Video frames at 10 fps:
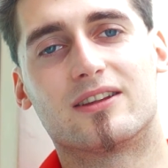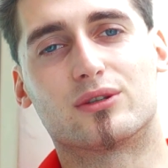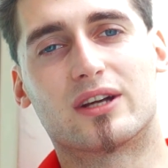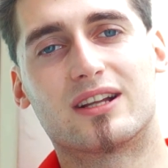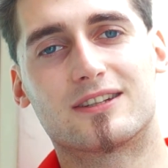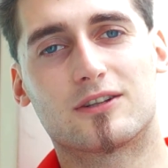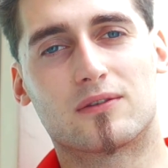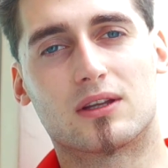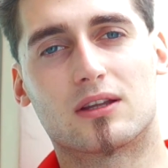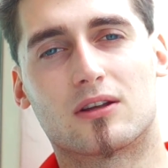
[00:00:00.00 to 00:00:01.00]
reality
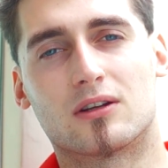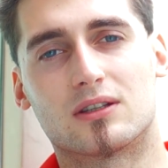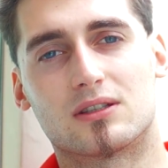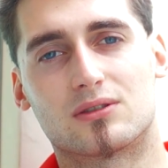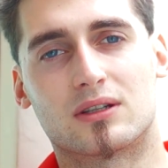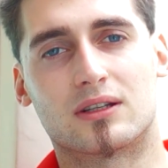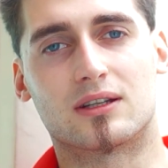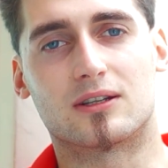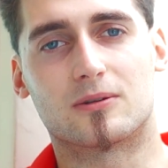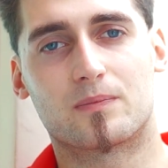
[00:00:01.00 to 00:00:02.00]
of that thought is
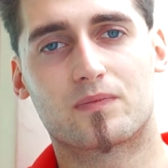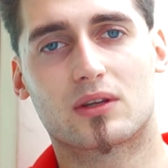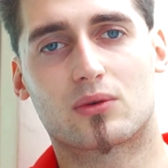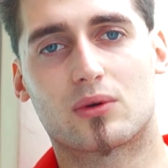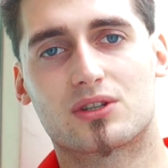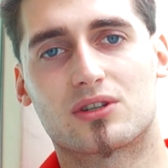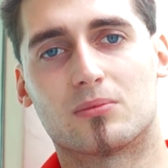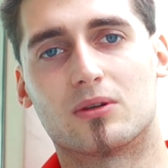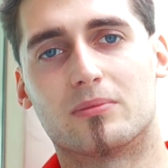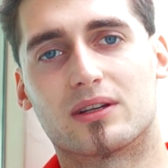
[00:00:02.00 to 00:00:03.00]
really
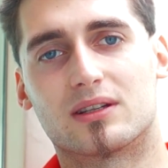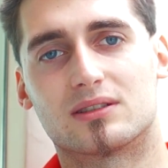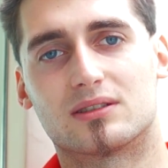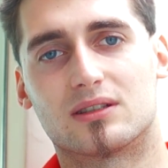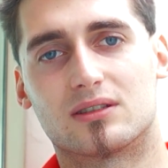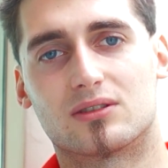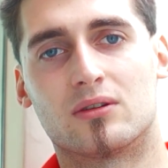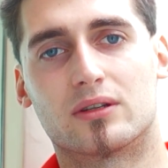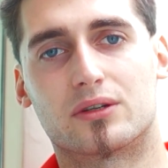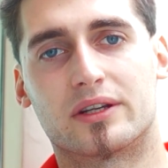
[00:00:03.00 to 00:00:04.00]
questionable because it's
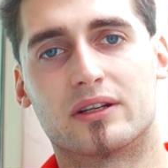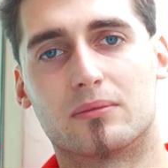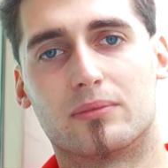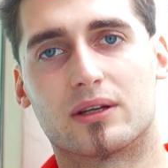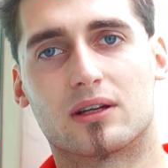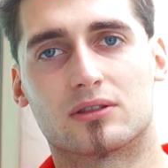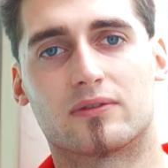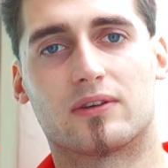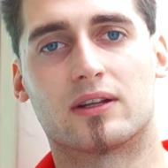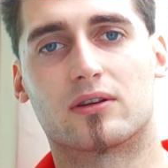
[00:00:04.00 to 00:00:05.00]
only real because
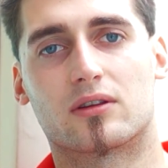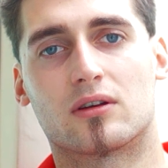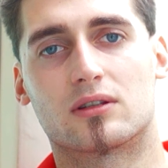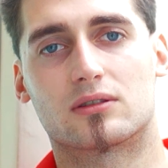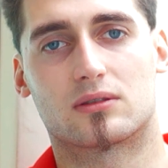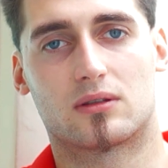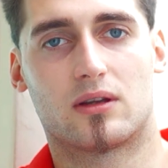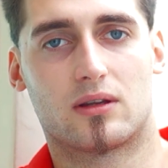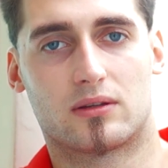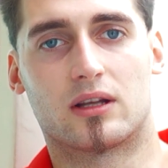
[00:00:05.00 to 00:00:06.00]
of other thoughts
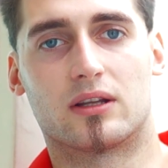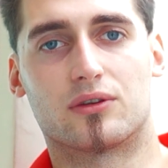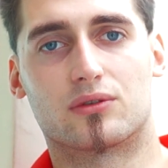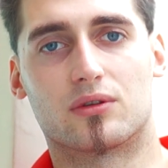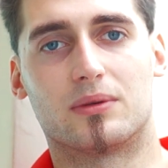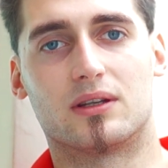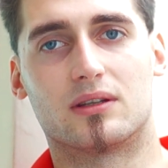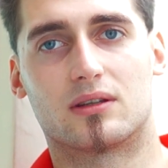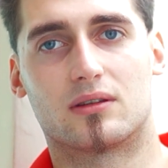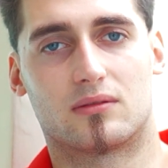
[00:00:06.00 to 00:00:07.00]
telling you to be
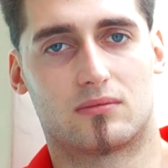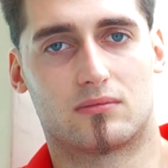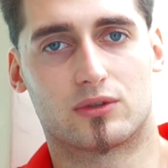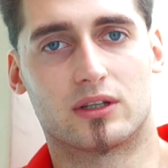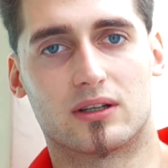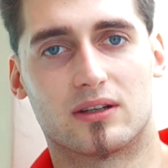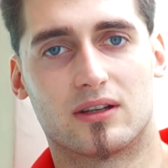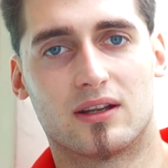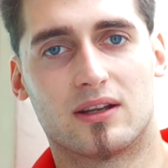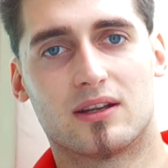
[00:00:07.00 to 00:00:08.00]
real.
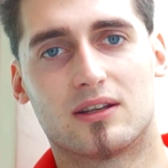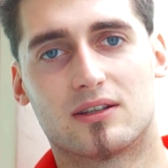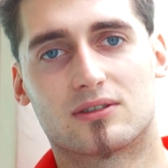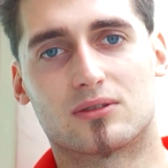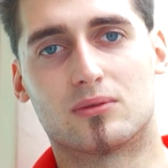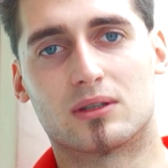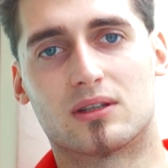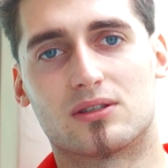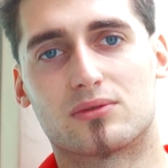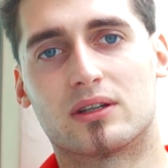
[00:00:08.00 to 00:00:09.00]
So what
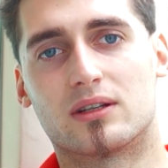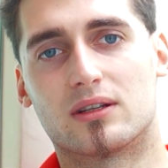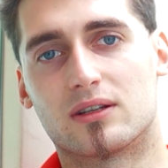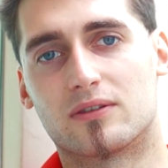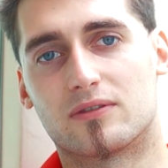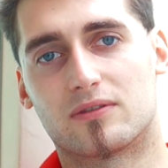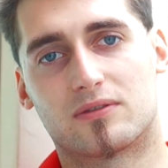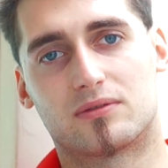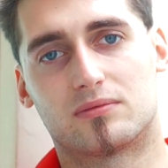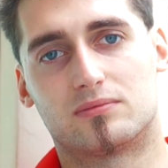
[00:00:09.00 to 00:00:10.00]
is real if
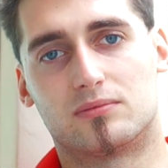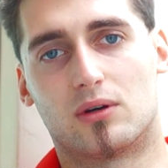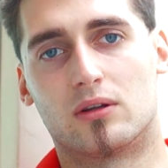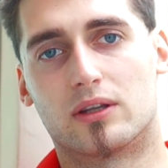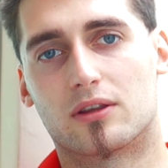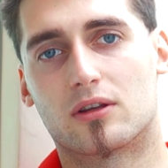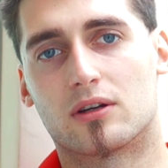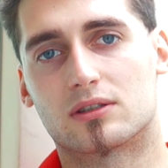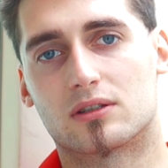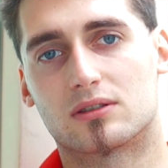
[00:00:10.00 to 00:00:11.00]
all the
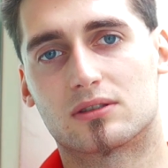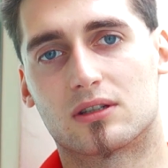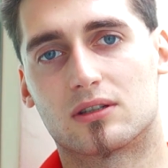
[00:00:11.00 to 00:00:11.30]
thoughts are